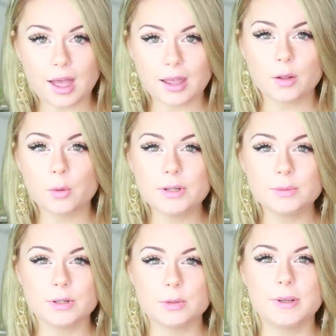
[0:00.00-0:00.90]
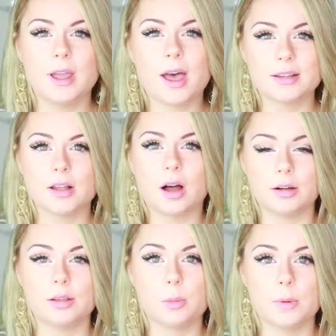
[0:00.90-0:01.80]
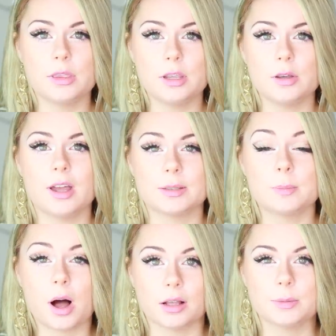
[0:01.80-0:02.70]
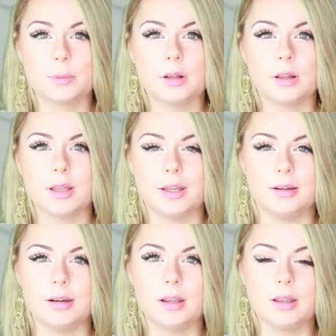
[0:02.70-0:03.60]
I always want to be as honest with you as possible, and